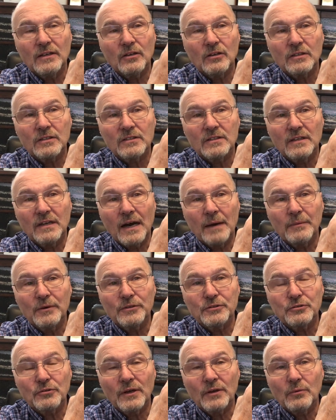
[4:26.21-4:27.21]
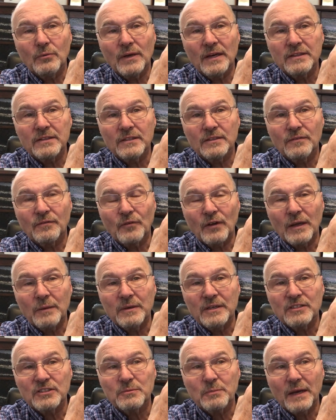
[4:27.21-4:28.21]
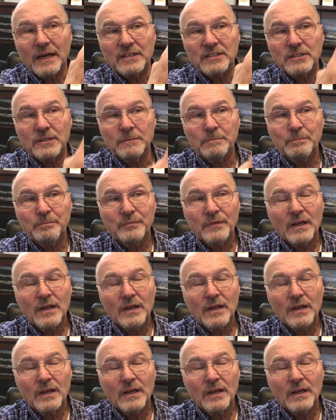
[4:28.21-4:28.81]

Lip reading: look at the nominal joint width at the framing inspection.